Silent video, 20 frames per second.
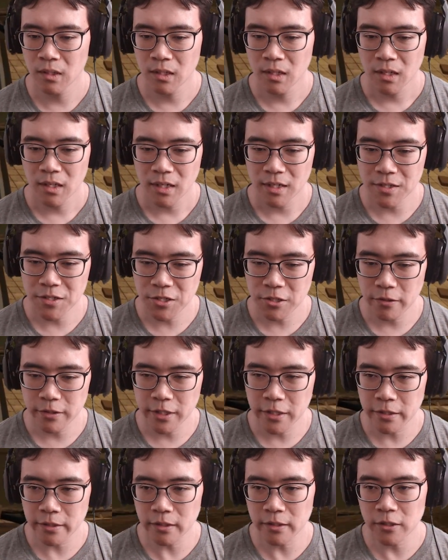And so
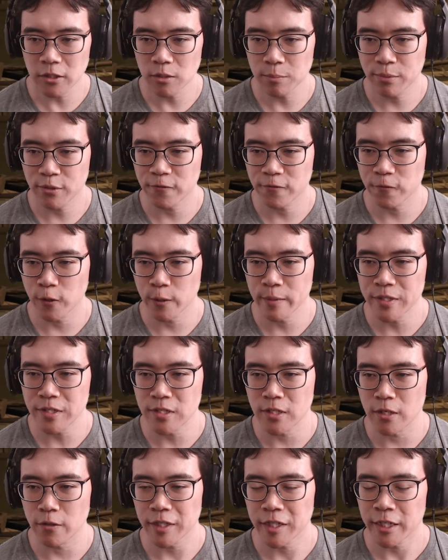another little performance
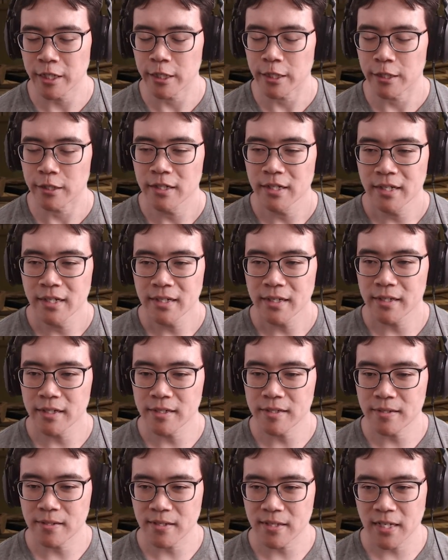note here
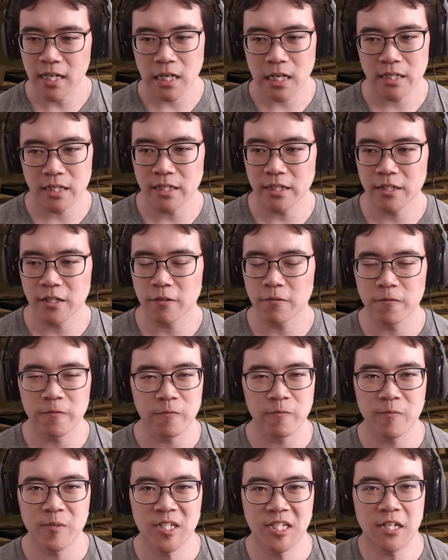is,
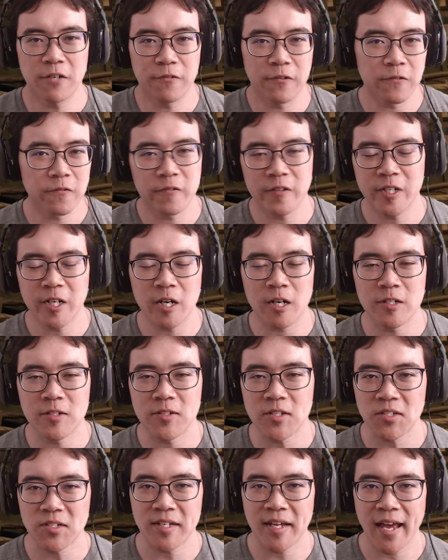stuff in VR
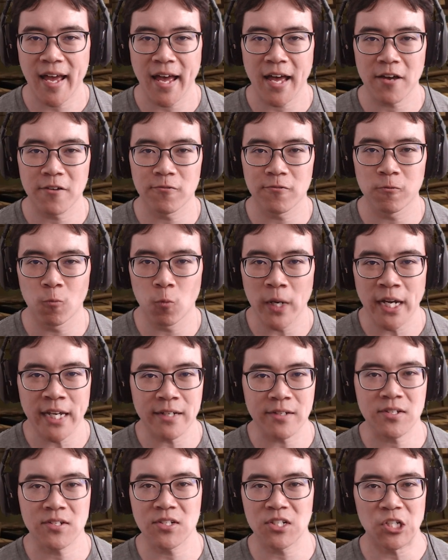doesn't have
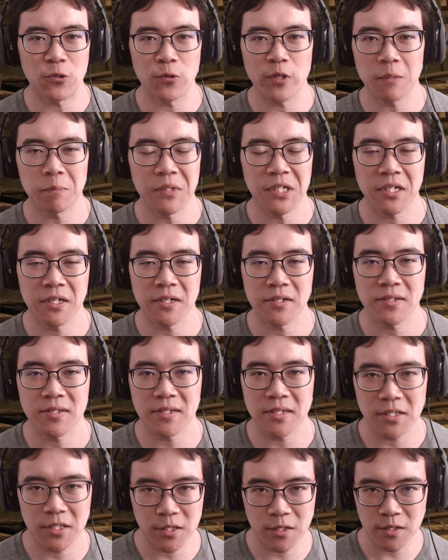weight to it because
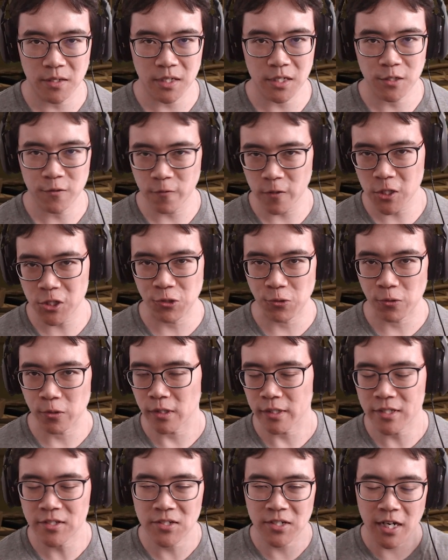it's
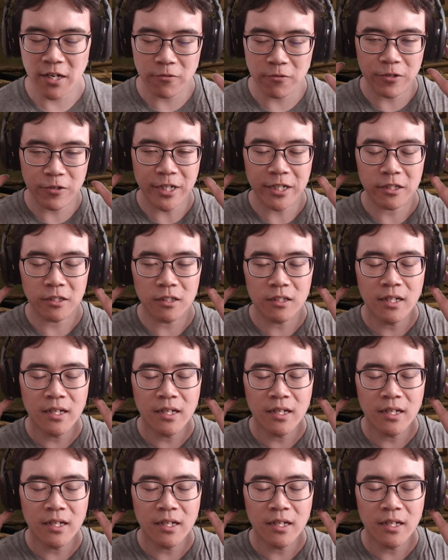virtual. It's not real.